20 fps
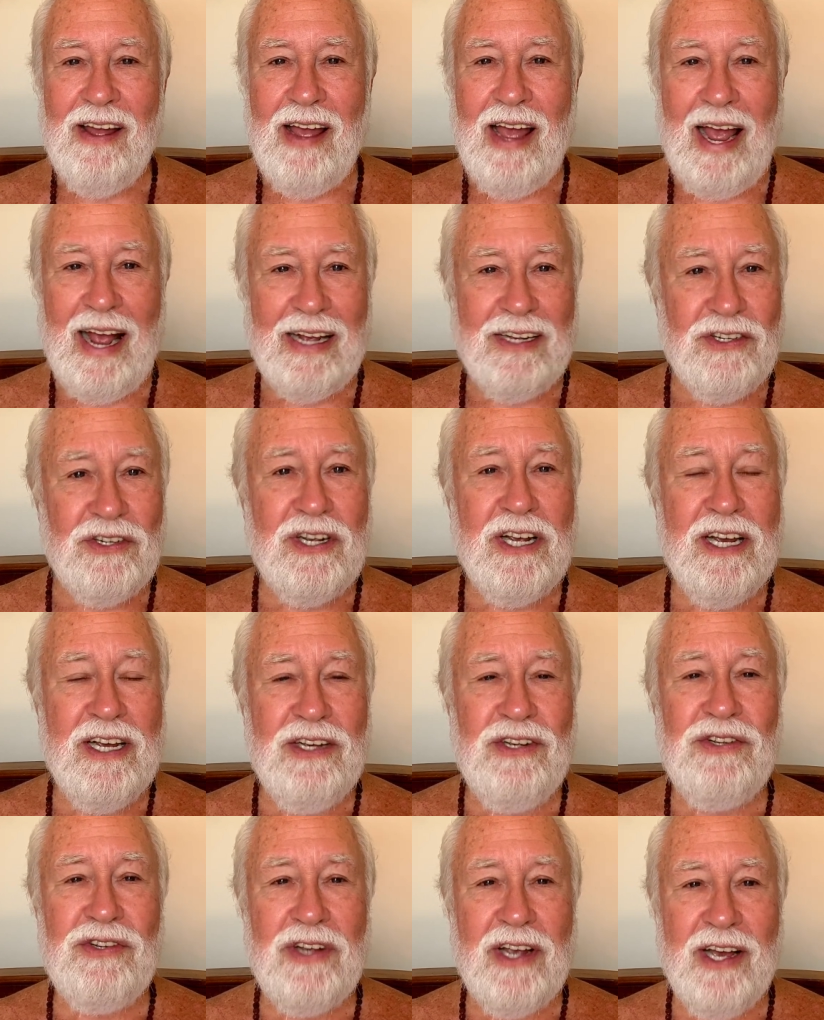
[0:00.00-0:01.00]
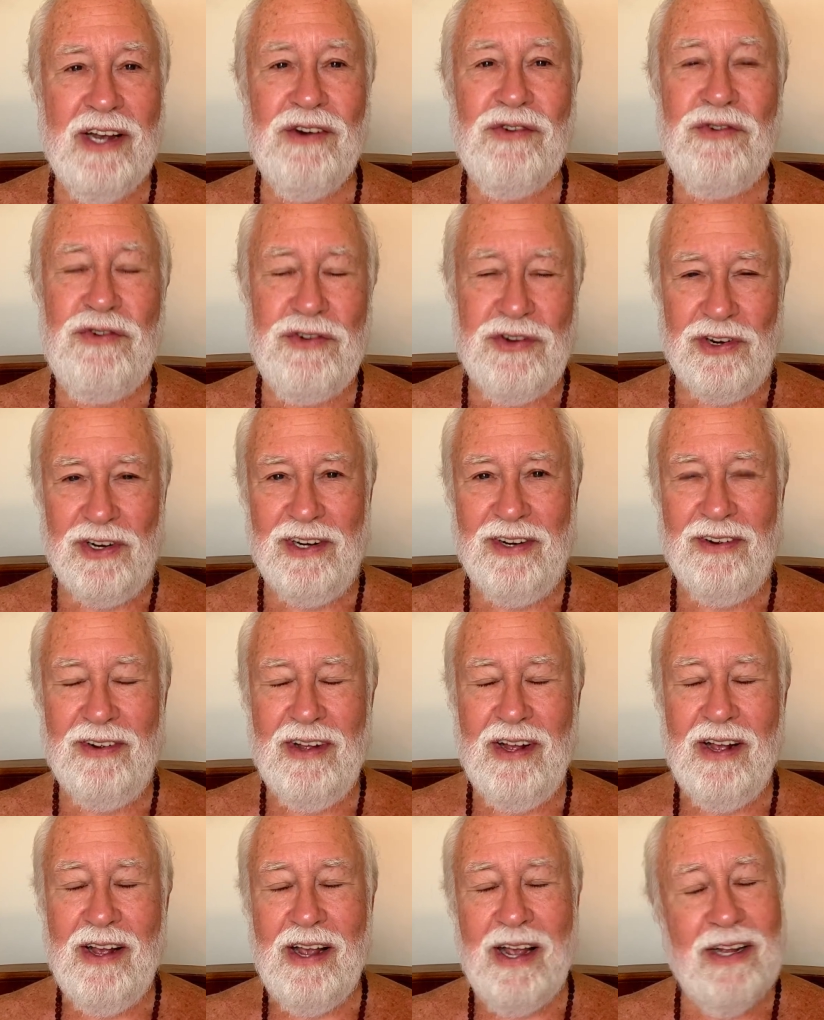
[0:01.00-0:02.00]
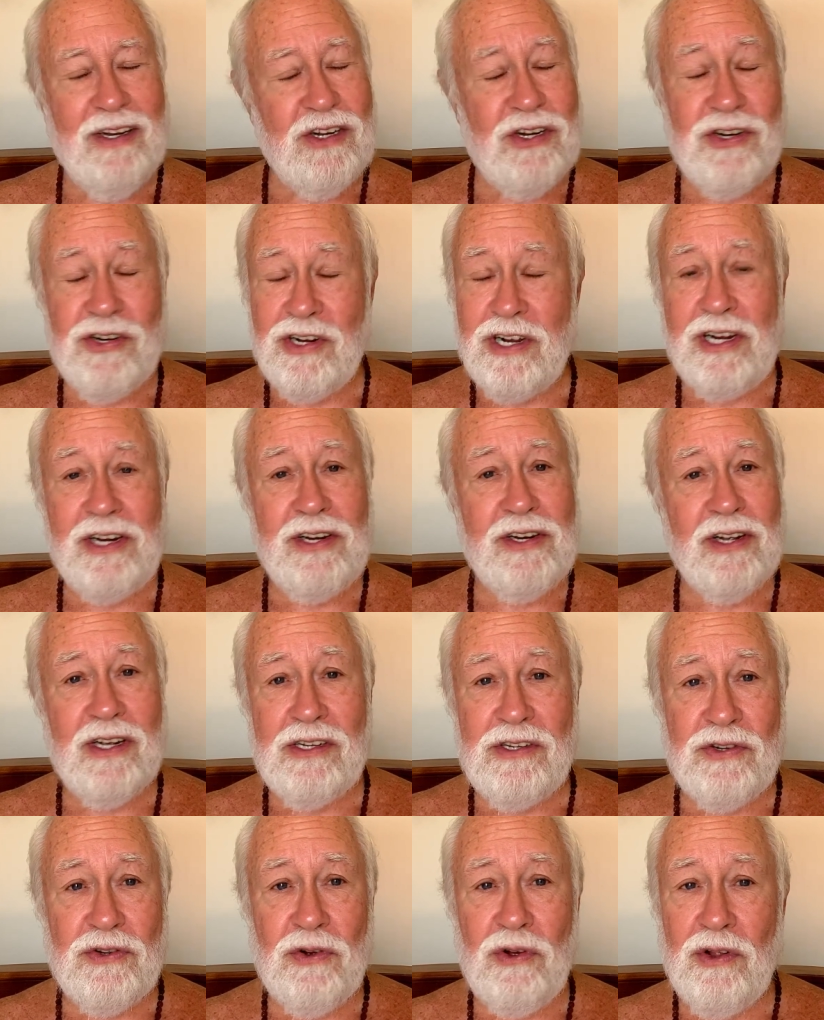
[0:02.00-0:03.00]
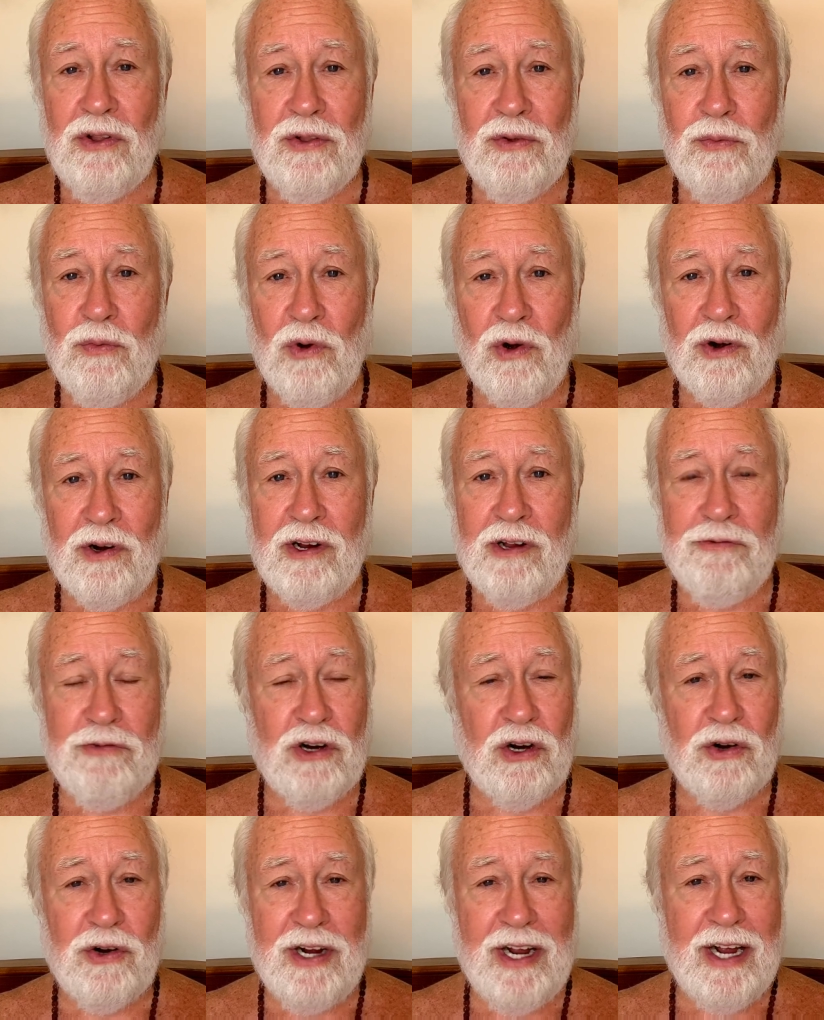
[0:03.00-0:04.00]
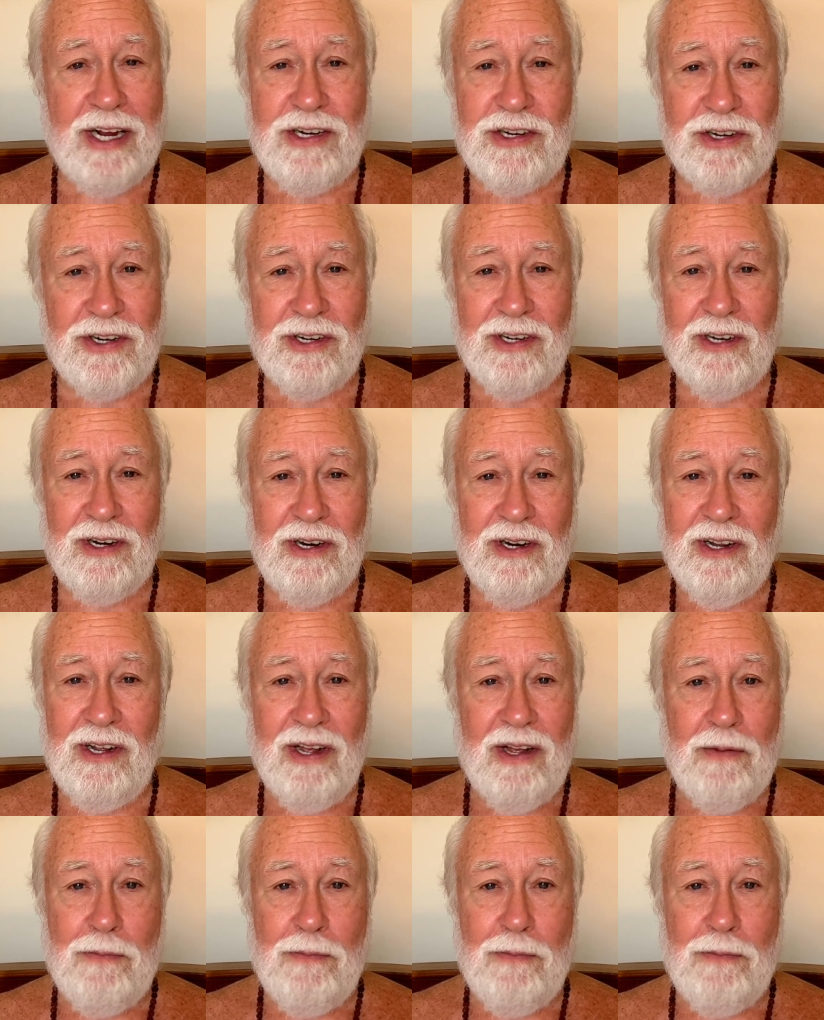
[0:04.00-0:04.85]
as his energy. And she does all the work of creation and